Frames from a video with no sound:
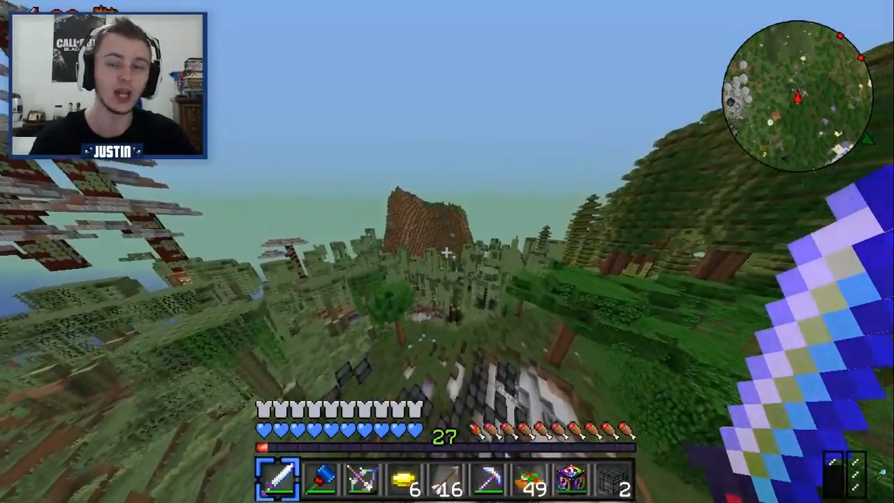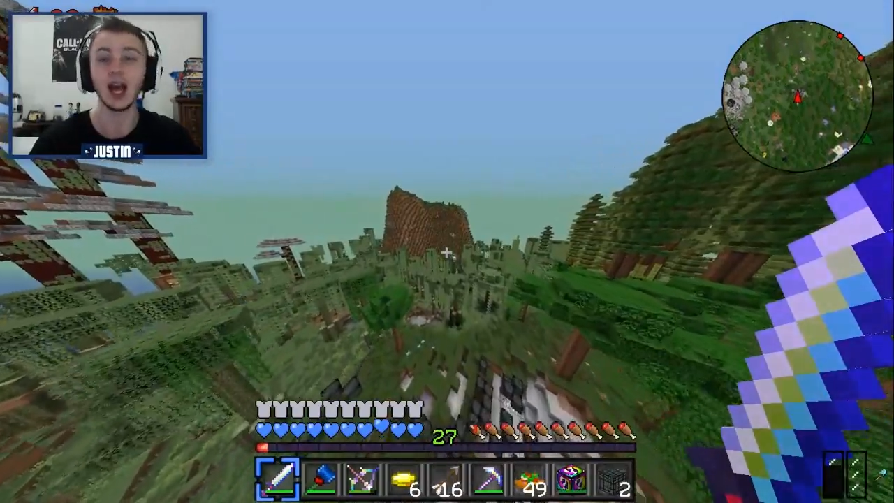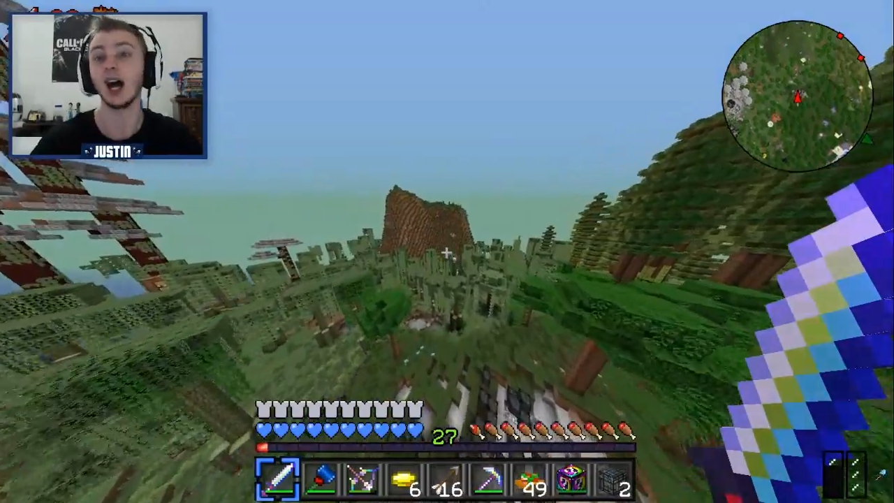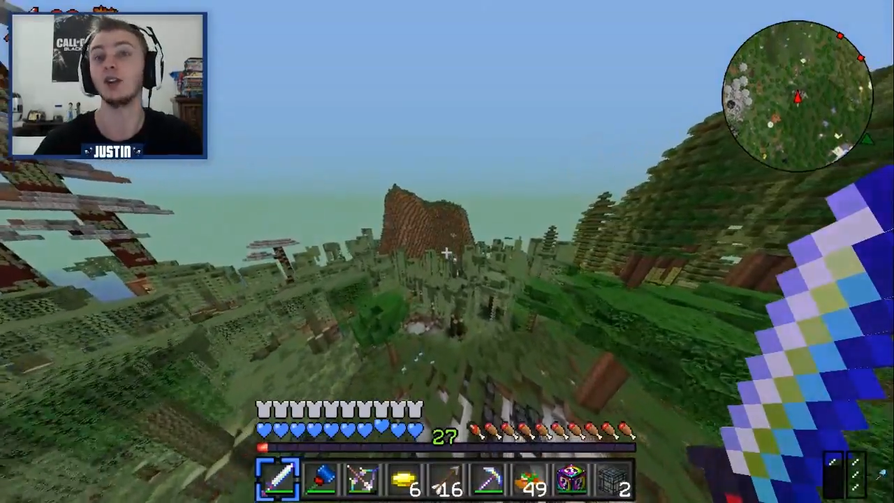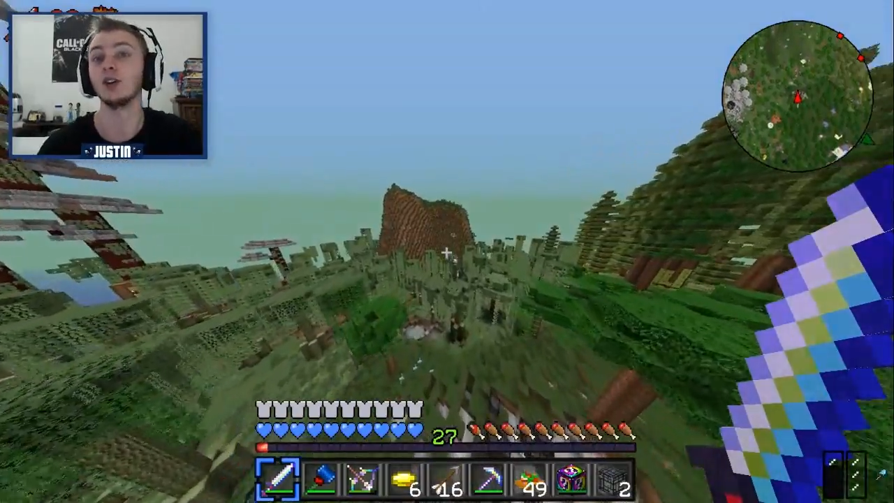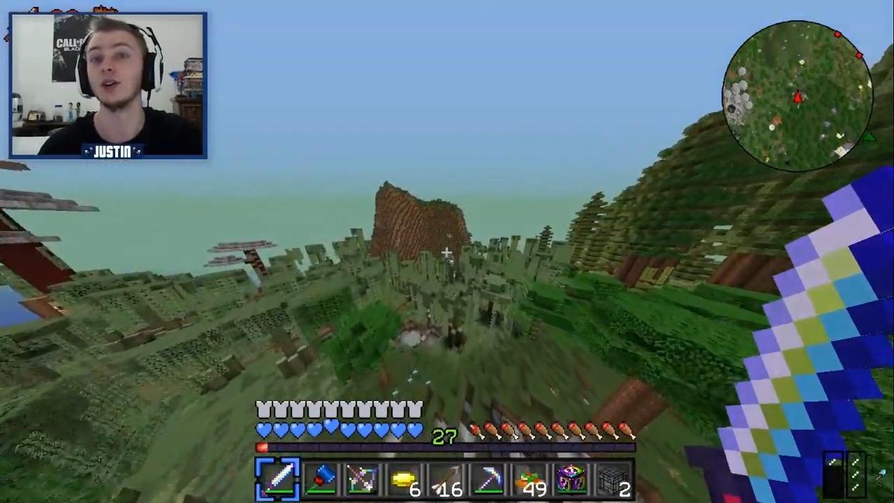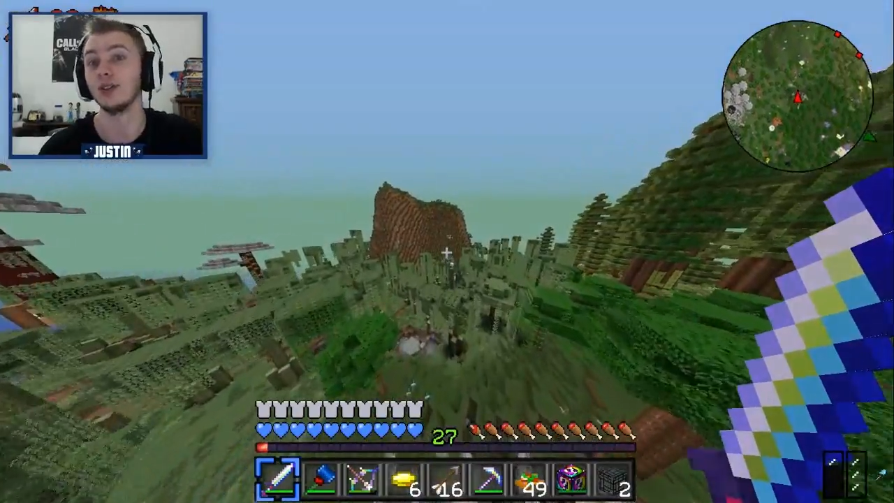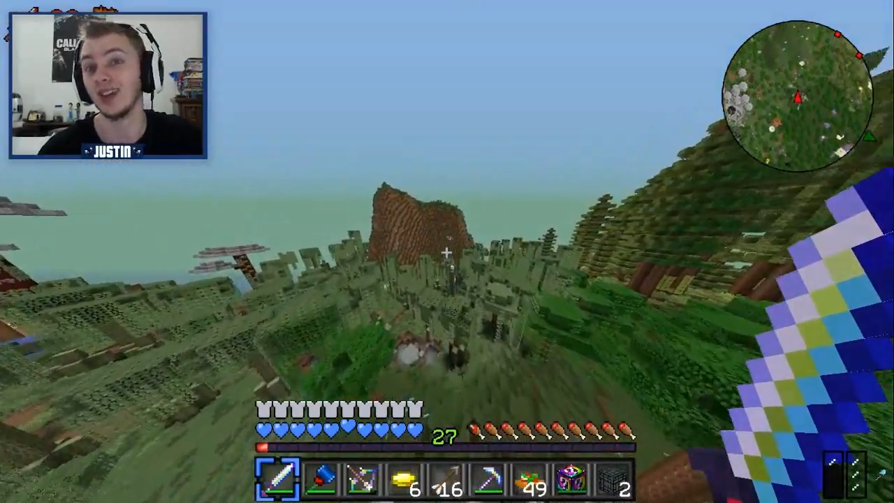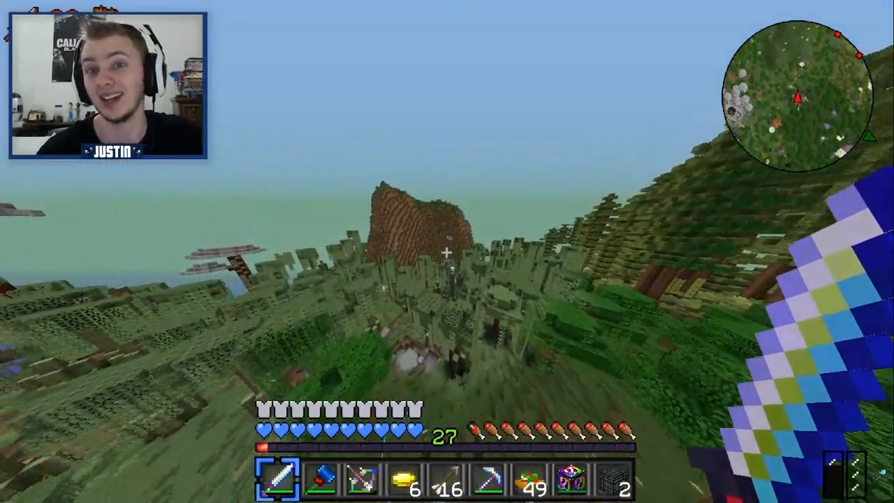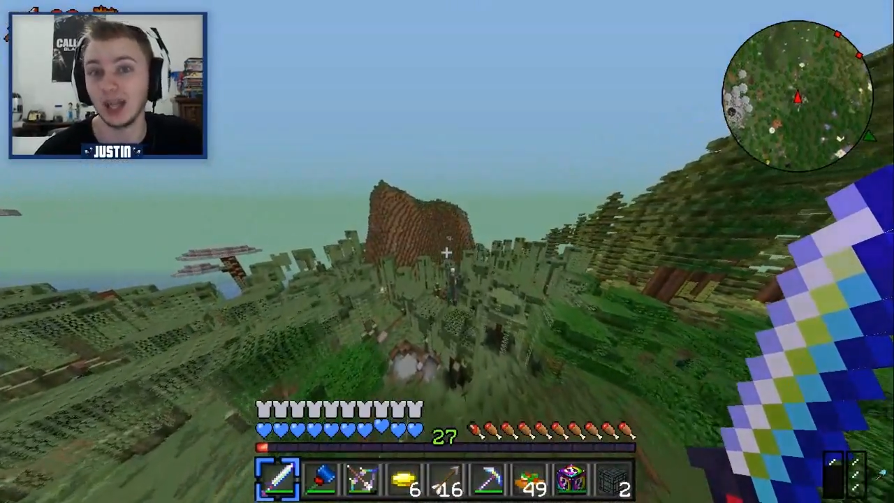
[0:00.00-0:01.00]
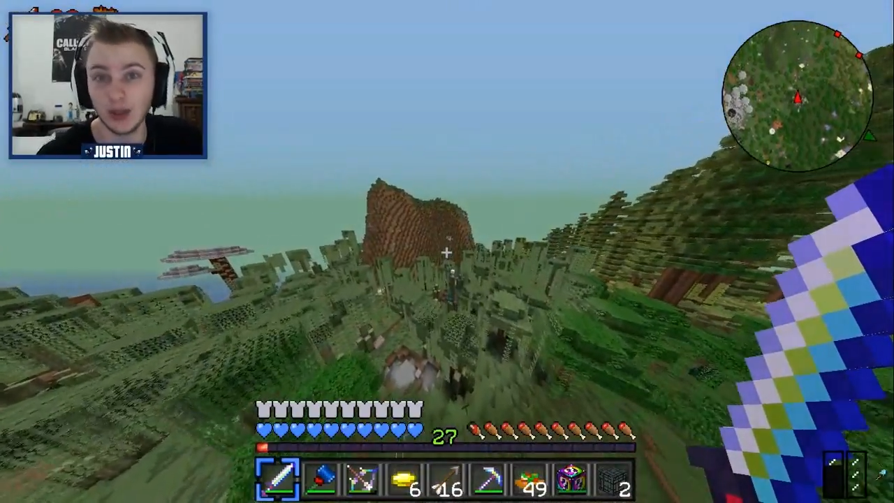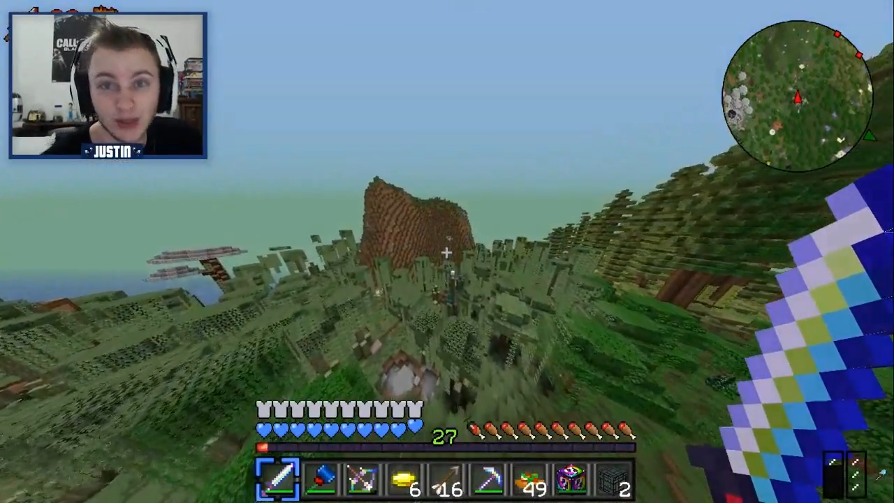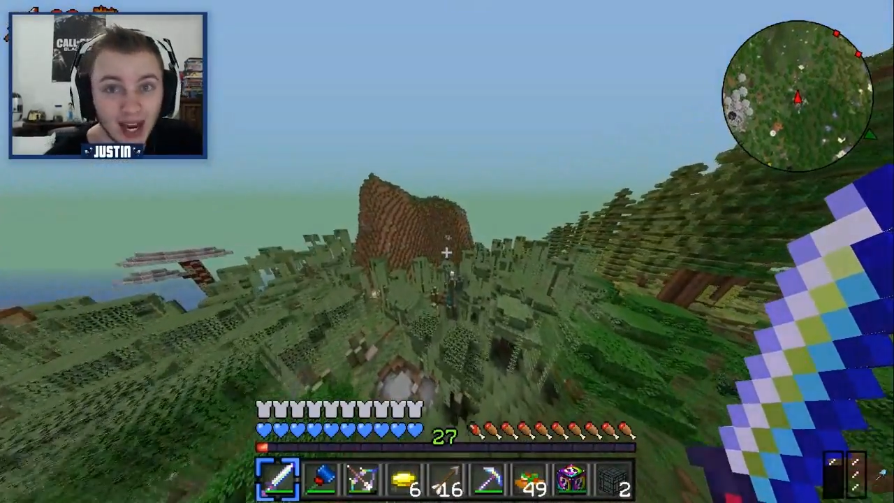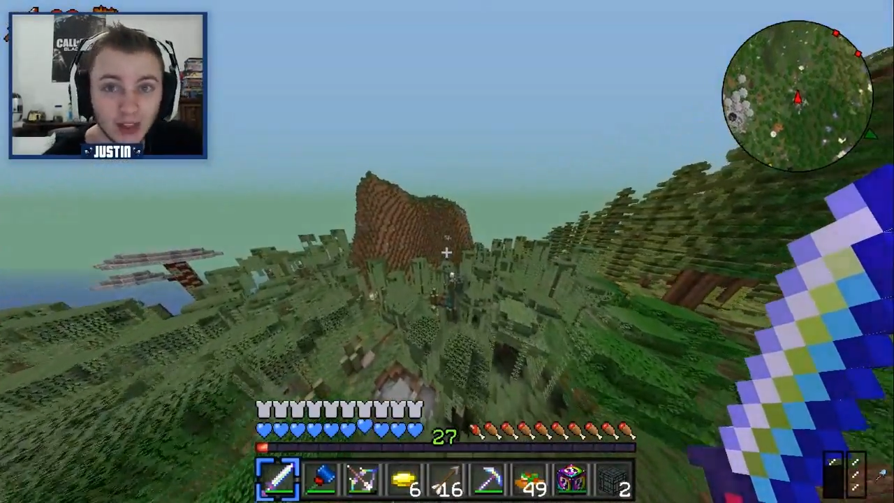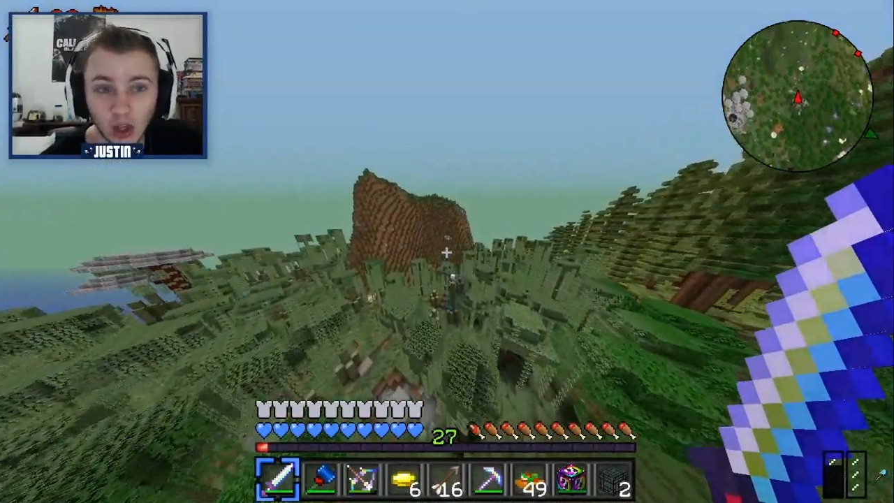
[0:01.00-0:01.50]
Other than
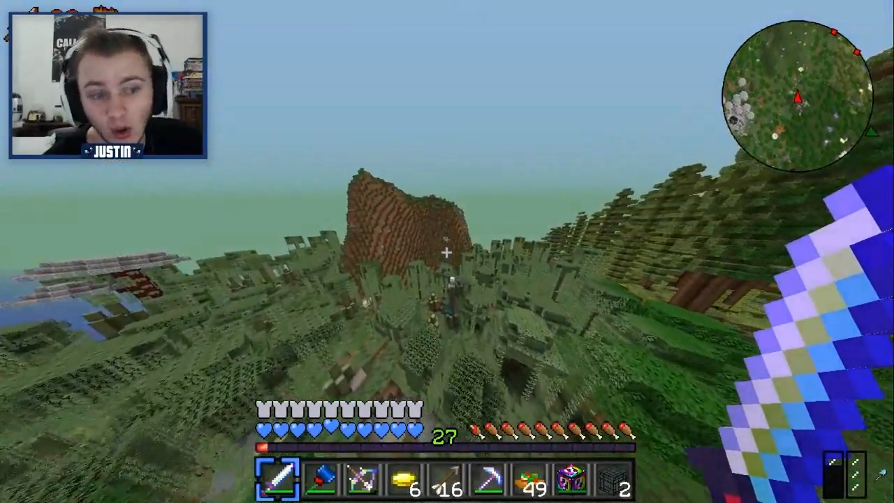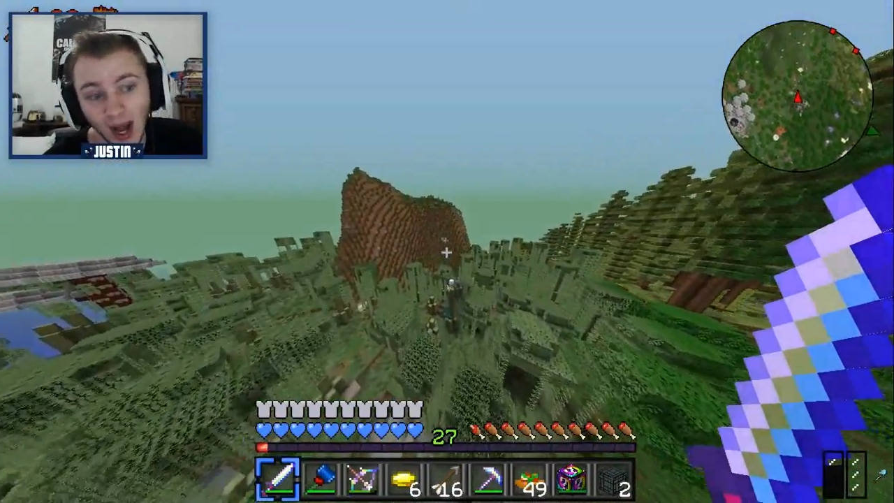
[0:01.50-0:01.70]
that, though,